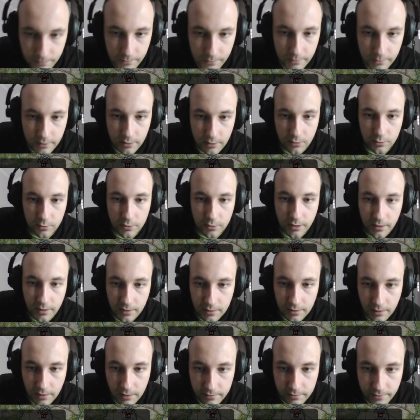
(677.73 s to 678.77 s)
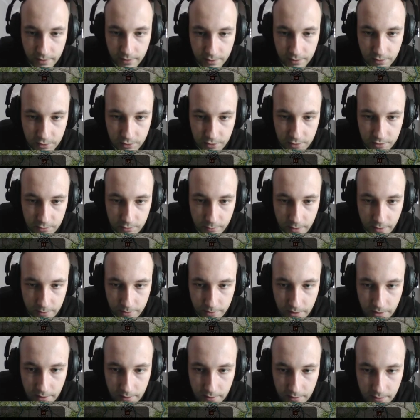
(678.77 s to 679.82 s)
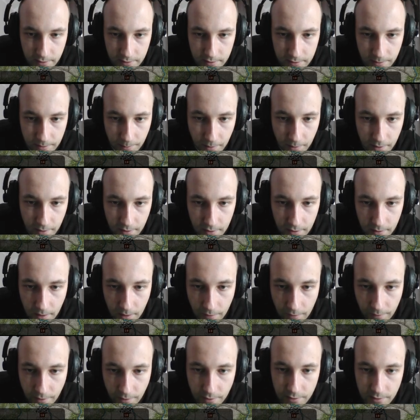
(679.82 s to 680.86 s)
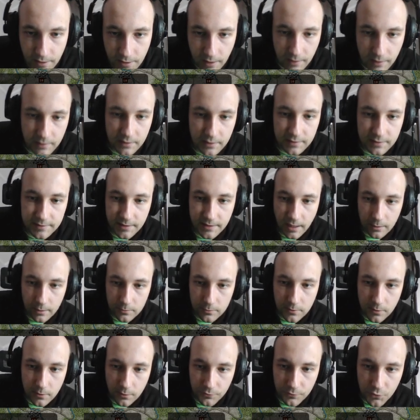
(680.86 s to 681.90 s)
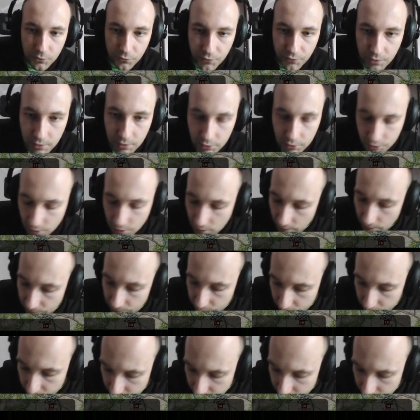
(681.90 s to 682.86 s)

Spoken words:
We need to take advantages where we can get it. Cavalry tactics. I would love to finish it off